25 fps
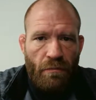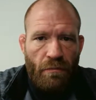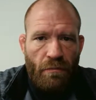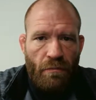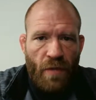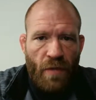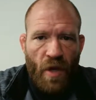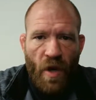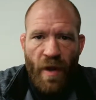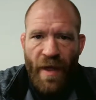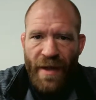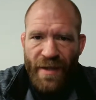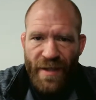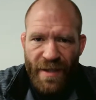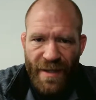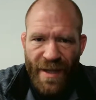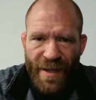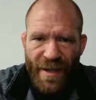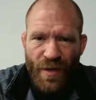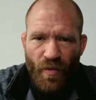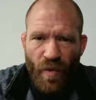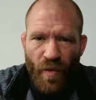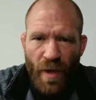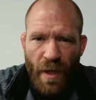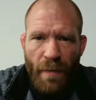
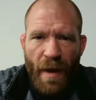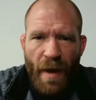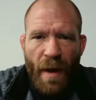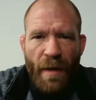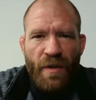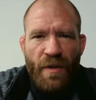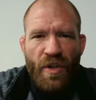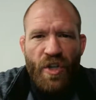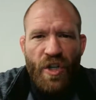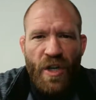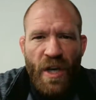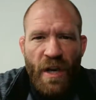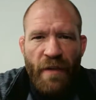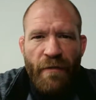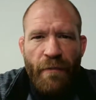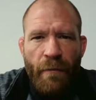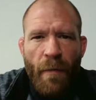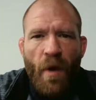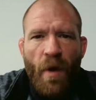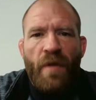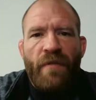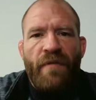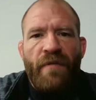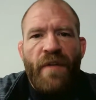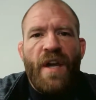That's really my chief
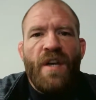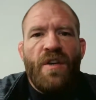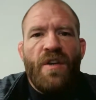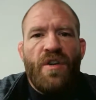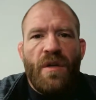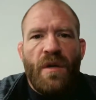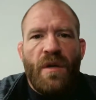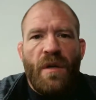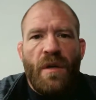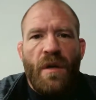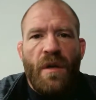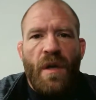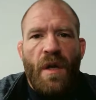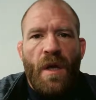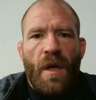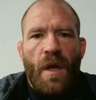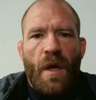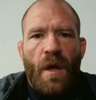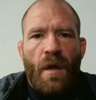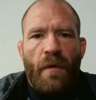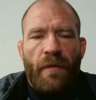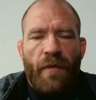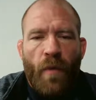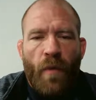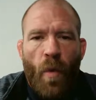motivation
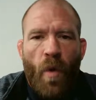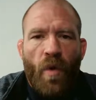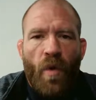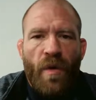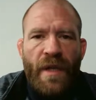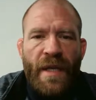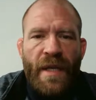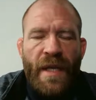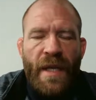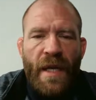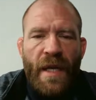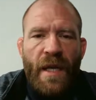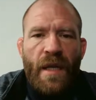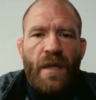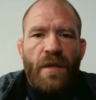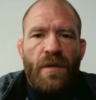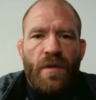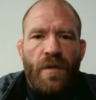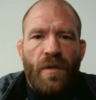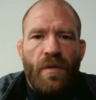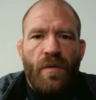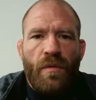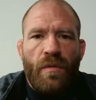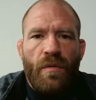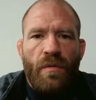for wanting to get
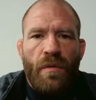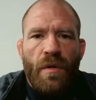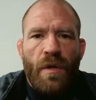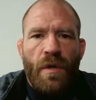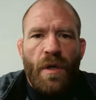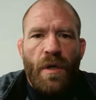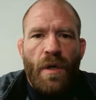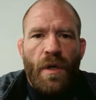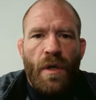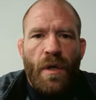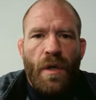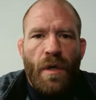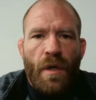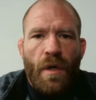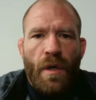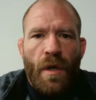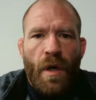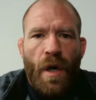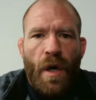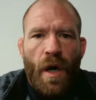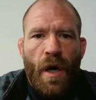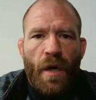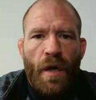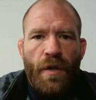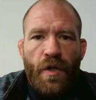into
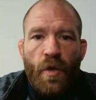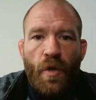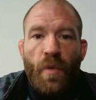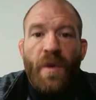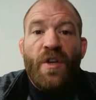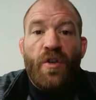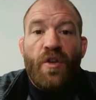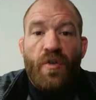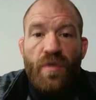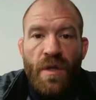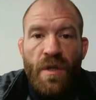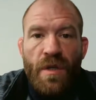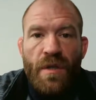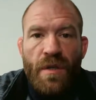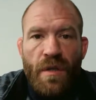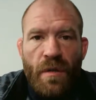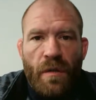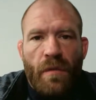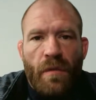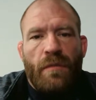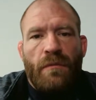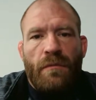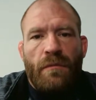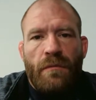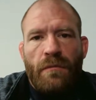doing
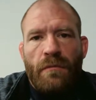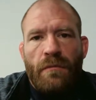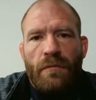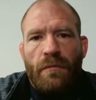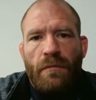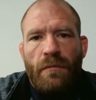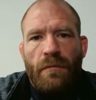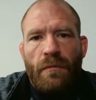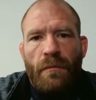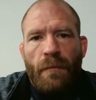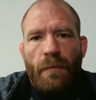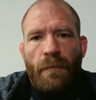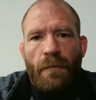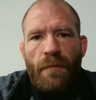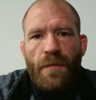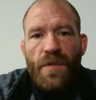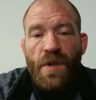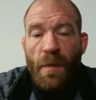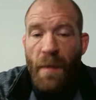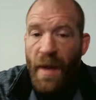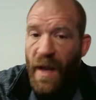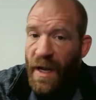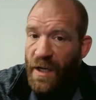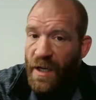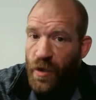jujitsu.
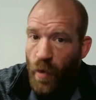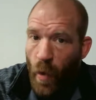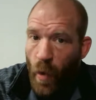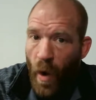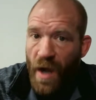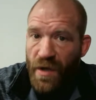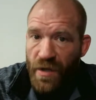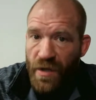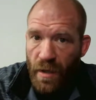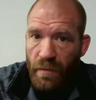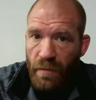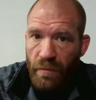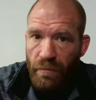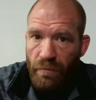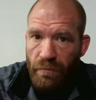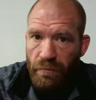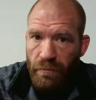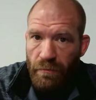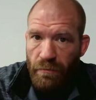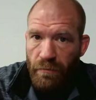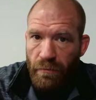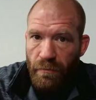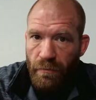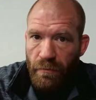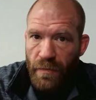So my next question
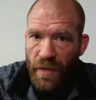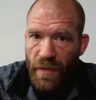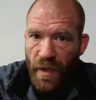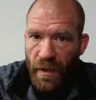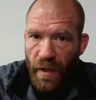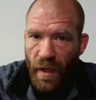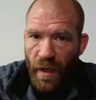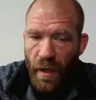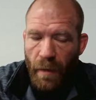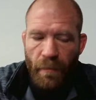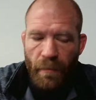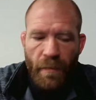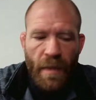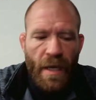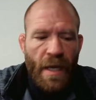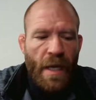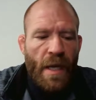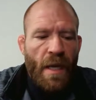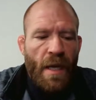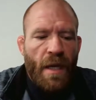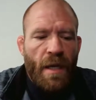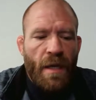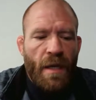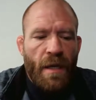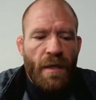to them
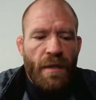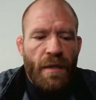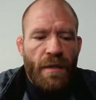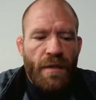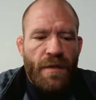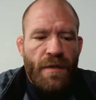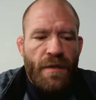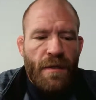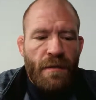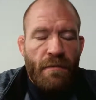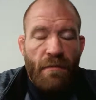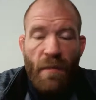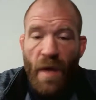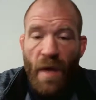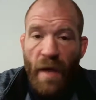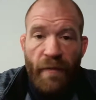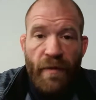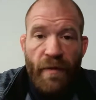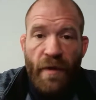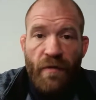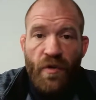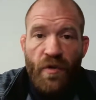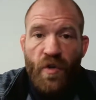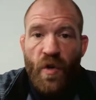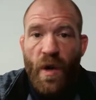is, have
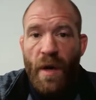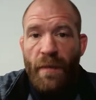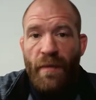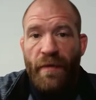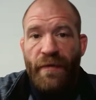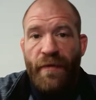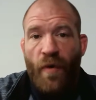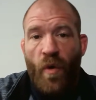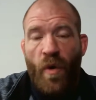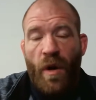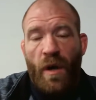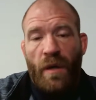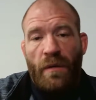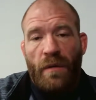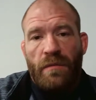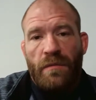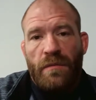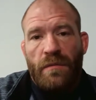you ever trained before?